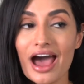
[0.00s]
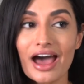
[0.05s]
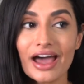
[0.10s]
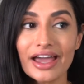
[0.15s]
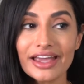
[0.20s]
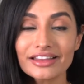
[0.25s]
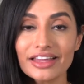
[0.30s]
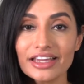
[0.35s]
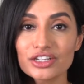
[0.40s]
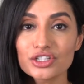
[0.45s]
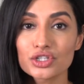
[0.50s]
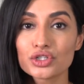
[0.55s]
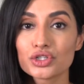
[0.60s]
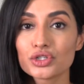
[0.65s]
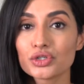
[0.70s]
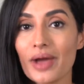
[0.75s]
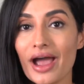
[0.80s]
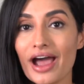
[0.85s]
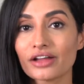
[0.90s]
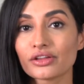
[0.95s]
I like to
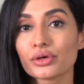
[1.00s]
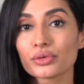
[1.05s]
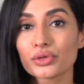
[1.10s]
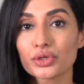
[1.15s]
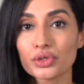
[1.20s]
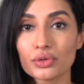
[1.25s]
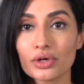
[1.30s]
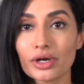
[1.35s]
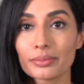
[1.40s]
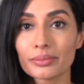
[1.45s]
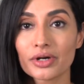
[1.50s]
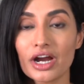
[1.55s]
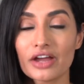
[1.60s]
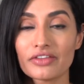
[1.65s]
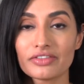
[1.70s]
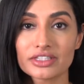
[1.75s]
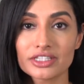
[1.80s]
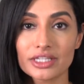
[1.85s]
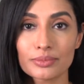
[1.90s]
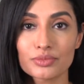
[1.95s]
do aloe, cucumber,
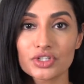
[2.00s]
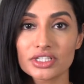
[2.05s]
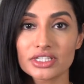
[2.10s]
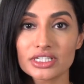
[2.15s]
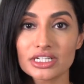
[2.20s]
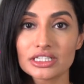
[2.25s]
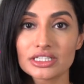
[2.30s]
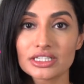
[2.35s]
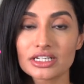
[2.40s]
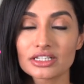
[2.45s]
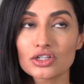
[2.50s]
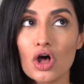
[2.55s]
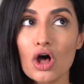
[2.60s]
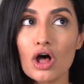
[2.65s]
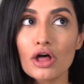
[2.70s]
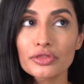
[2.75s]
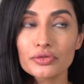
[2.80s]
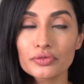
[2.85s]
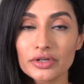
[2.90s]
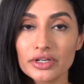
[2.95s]
and the sabja seeds because
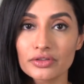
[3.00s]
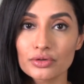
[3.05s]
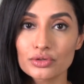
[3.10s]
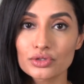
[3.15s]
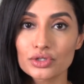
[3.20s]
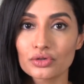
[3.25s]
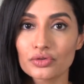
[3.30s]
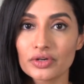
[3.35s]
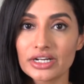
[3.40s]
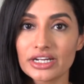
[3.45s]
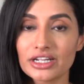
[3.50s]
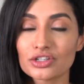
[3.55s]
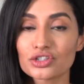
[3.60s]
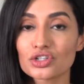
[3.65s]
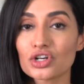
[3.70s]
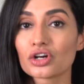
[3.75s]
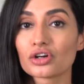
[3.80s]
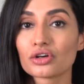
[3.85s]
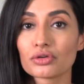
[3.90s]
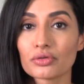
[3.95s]
all three of those ingredients
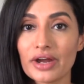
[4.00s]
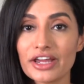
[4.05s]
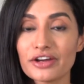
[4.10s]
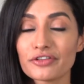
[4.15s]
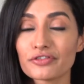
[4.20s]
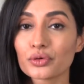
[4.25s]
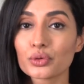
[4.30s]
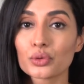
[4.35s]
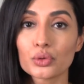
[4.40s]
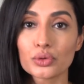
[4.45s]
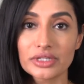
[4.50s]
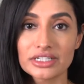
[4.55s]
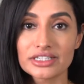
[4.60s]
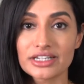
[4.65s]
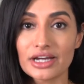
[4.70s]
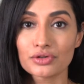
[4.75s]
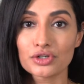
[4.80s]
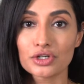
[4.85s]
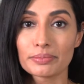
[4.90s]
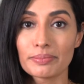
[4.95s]
are great for cooling
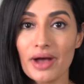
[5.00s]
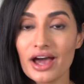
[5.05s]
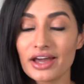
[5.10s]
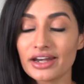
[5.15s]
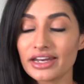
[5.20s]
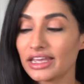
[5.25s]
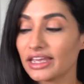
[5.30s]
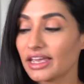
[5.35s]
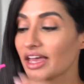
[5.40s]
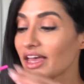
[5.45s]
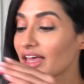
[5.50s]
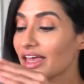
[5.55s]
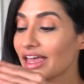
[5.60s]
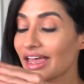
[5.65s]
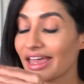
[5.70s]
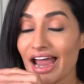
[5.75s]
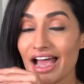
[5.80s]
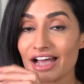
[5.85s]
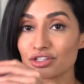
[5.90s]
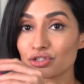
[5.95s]
down your body.
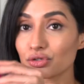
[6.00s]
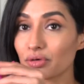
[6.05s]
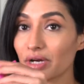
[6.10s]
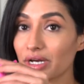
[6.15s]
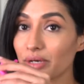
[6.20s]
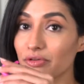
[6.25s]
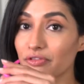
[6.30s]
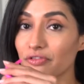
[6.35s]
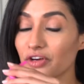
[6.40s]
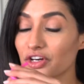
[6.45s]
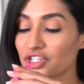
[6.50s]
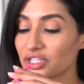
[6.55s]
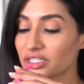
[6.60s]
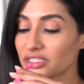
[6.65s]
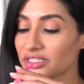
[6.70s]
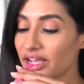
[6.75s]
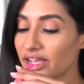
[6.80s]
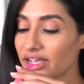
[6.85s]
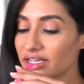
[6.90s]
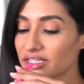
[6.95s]
It has a great
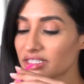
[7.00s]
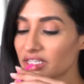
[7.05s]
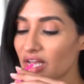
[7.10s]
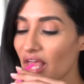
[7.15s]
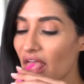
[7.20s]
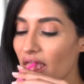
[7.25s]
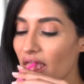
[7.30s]
refreshing taste.